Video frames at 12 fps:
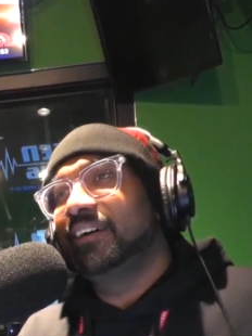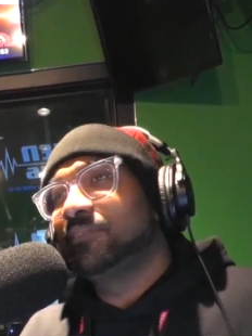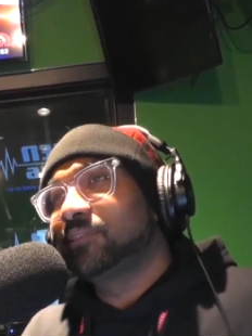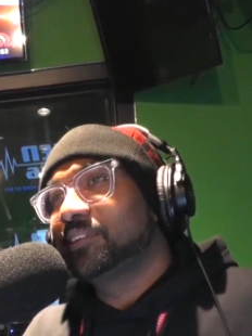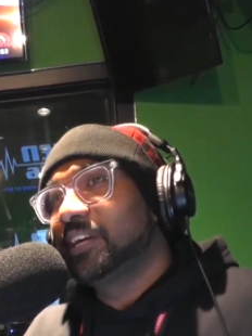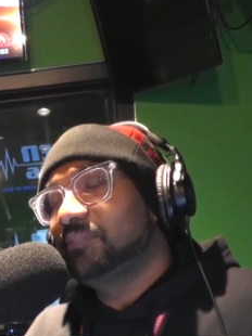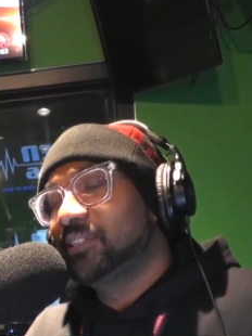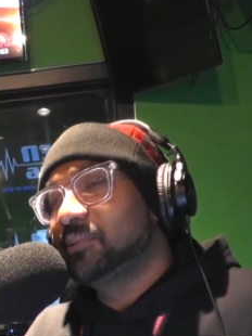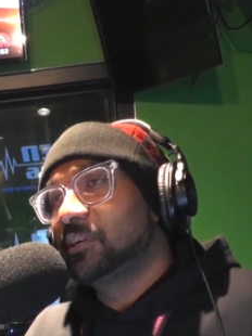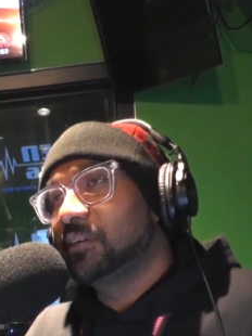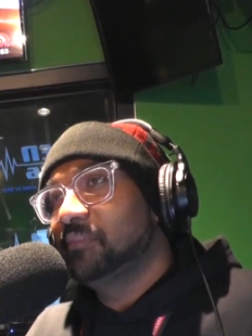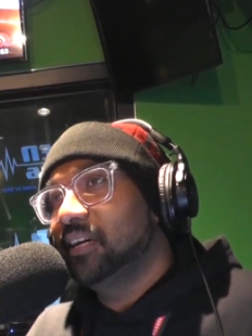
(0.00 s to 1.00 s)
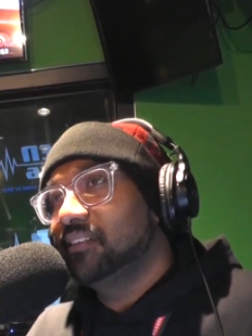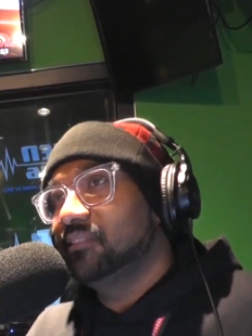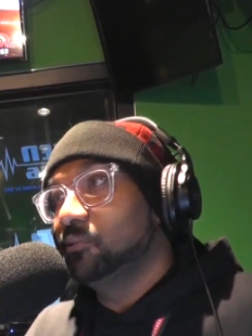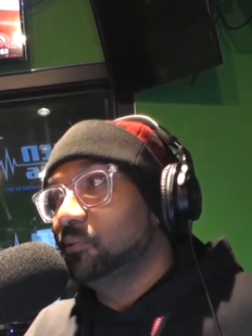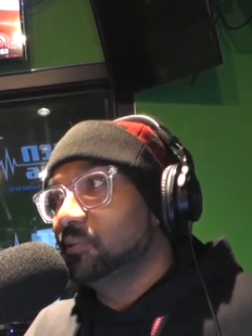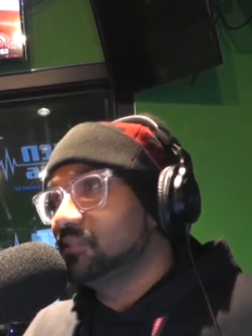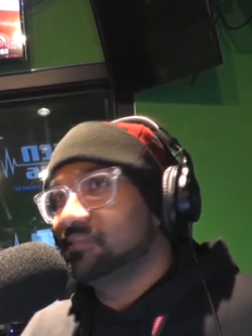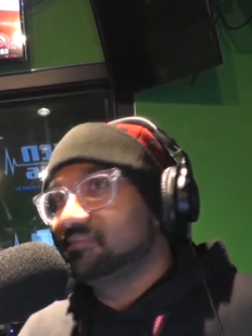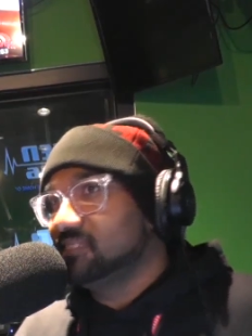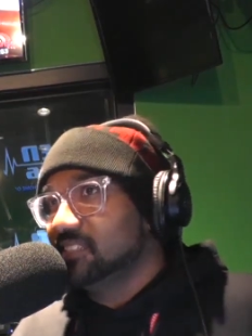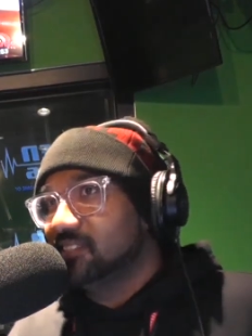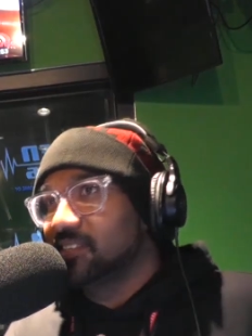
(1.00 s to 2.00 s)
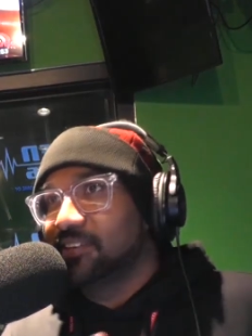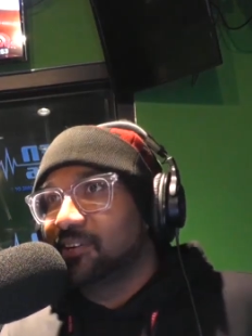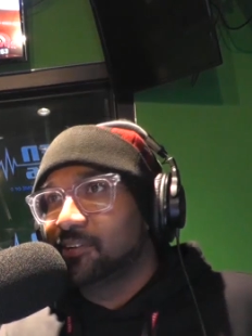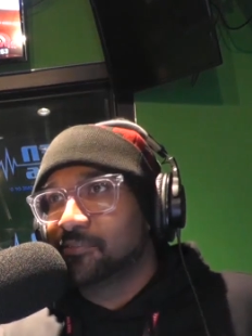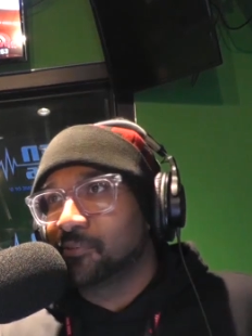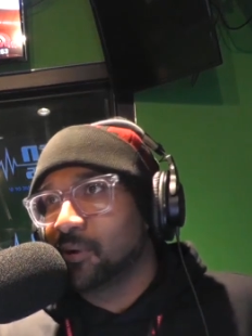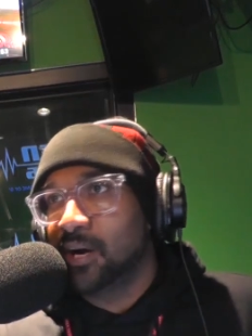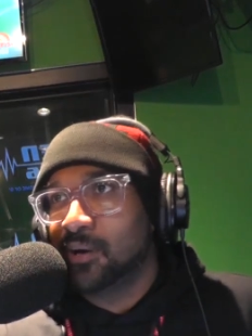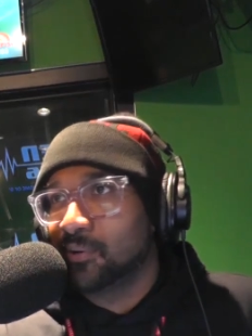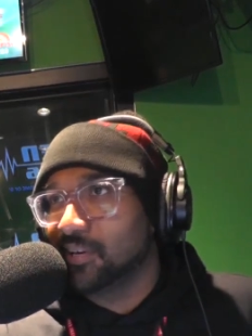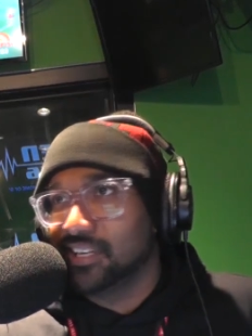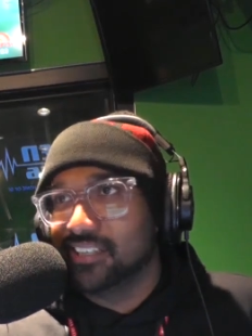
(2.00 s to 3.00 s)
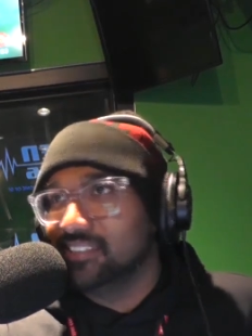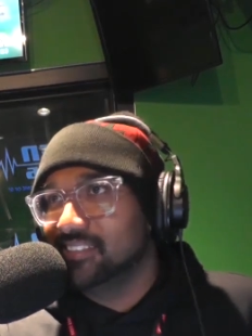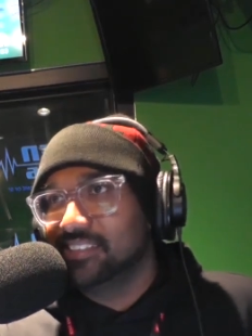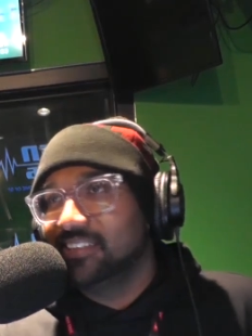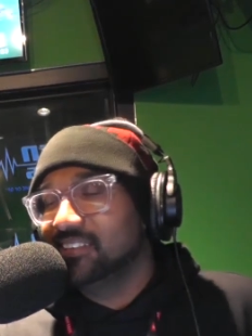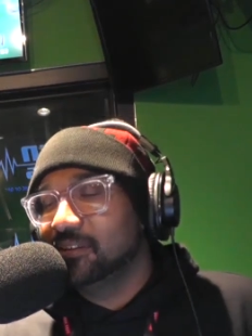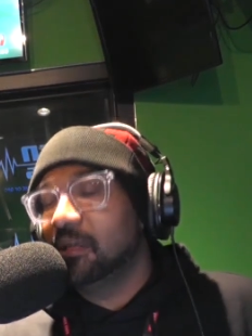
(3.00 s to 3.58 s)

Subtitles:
how everyone keeps talking about, he's going to go to Ferrari, and,